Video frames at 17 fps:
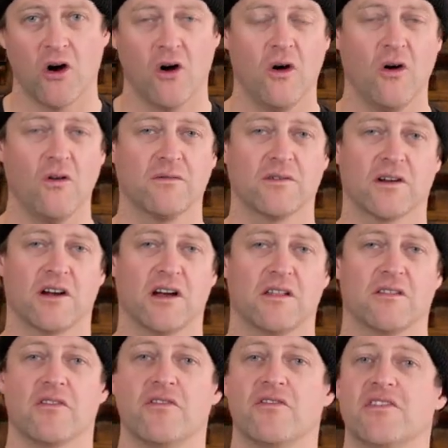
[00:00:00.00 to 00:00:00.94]

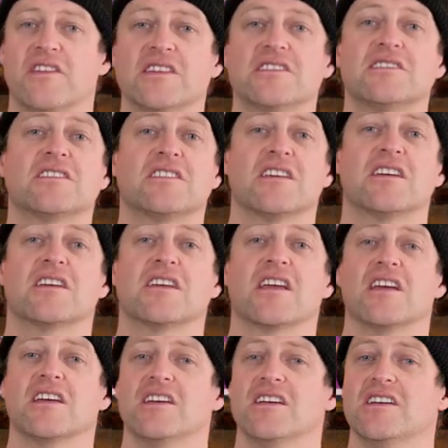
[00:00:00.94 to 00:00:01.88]
Overall, this
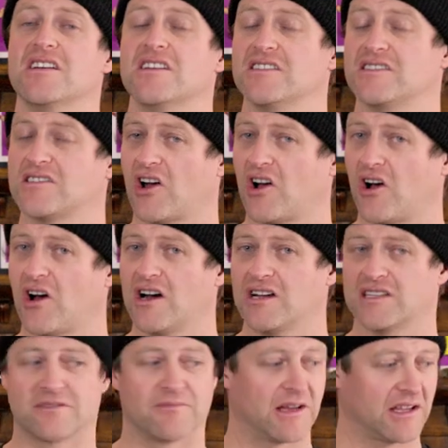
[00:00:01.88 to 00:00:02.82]
thing is
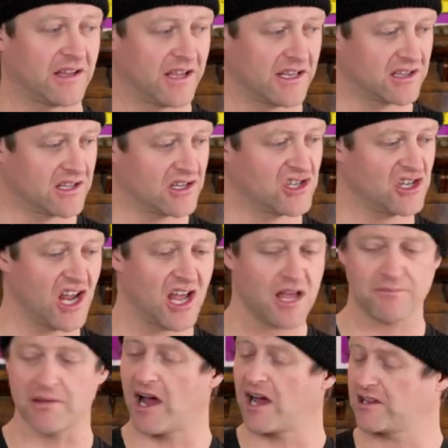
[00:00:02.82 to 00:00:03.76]
awesome. I like the
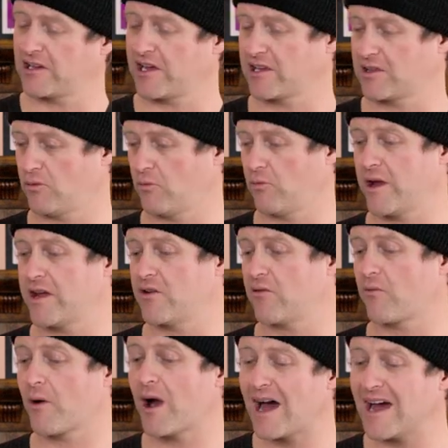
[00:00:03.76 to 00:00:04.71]
shape. I like the way
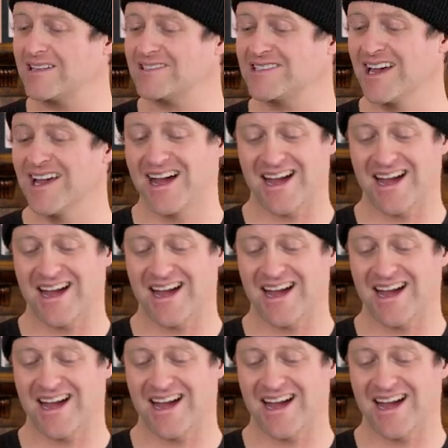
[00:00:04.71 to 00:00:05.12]
it rides.